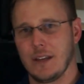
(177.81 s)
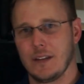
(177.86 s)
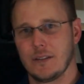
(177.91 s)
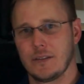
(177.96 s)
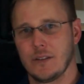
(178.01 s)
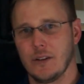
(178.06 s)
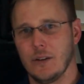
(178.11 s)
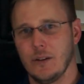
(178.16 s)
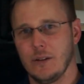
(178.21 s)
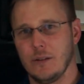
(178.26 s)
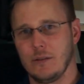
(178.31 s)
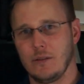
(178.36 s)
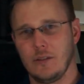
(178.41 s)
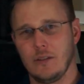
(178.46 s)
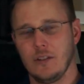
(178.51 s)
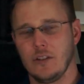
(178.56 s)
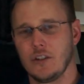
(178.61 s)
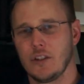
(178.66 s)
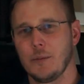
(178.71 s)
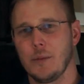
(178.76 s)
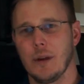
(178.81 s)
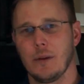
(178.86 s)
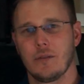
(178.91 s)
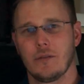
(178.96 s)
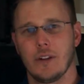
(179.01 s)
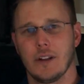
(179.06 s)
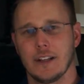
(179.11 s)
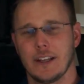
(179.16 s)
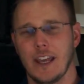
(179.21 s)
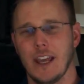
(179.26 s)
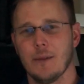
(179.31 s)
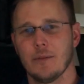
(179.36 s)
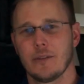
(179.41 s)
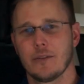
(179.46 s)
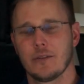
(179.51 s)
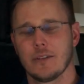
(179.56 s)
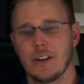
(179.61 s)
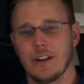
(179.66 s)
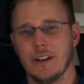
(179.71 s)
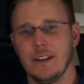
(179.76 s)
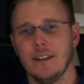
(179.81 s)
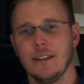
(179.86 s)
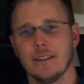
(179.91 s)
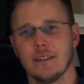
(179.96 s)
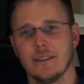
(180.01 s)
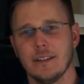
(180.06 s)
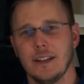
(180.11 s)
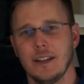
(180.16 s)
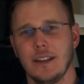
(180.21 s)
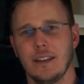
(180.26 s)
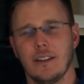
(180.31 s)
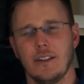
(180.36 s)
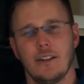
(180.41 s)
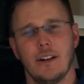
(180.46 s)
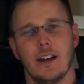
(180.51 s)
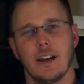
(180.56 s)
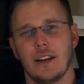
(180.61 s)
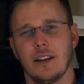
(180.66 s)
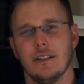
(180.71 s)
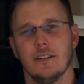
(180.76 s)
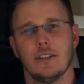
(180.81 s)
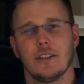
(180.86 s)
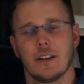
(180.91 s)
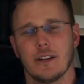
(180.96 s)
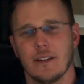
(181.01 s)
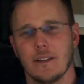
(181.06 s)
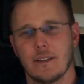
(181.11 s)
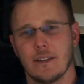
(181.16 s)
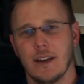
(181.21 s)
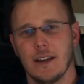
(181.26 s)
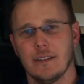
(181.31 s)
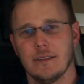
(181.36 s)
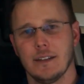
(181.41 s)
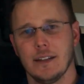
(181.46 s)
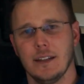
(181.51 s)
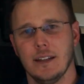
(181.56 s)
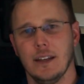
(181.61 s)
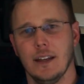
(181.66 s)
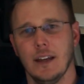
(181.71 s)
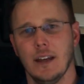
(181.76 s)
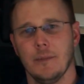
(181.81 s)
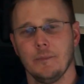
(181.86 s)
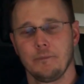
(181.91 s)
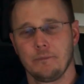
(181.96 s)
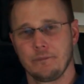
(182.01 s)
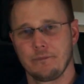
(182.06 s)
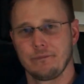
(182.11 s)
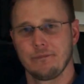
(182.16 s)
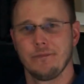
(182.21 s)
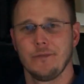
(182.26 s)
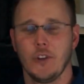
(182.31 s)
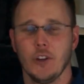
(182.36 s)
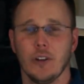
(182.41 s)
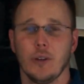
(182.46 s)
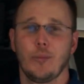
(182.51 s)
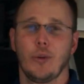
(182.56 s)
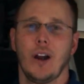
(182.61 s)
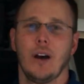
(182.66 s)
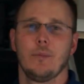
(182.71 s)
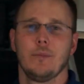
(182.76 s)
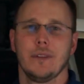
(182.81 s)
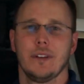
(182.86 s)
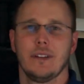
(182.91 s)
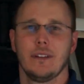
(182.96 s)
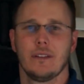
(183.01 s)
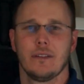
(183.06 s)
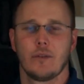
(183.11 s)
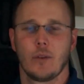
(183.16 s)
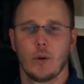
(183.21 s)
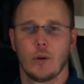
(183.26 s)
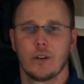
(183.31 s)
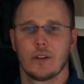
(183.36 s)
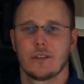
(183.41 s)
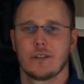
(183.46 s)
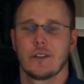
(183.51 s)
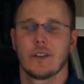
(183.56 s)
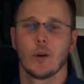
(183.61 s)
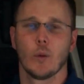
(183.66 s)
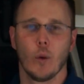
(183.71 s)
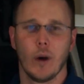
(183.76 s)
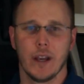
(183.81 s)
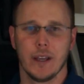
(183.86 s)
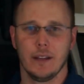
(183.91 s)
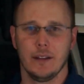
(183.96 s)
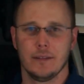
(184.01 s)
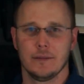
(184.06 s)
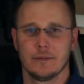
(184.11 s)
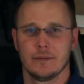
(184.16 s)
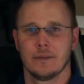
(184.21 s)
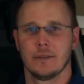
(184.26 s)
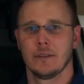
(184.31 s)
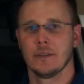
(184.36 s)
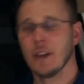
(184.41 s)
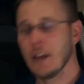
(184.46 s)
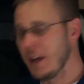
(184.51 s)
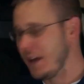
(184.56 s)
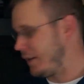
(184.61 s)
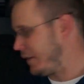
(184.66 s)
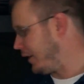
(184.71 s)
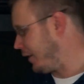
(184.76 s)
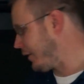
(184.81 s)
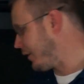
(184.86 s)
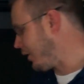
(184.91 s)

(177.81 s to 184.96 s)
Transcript: so it should be able to run the cable through there easily. They're not gonna look unsightly. The only problem is, of course, they're white. To